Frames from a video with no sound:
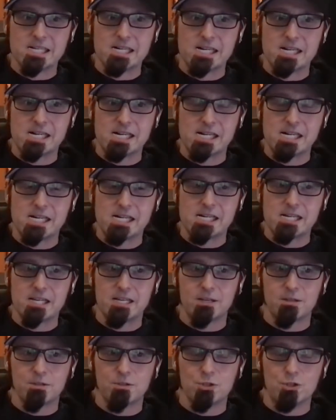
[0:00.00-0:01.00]
Uh,
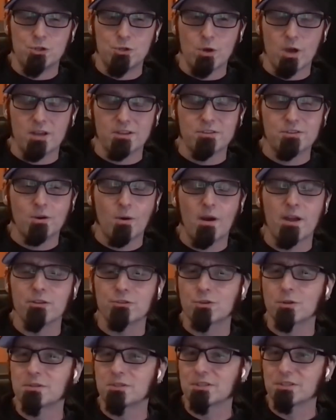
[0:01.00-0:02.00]
you so, I,
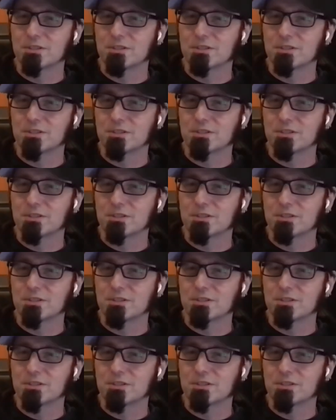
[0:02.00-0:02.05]
so a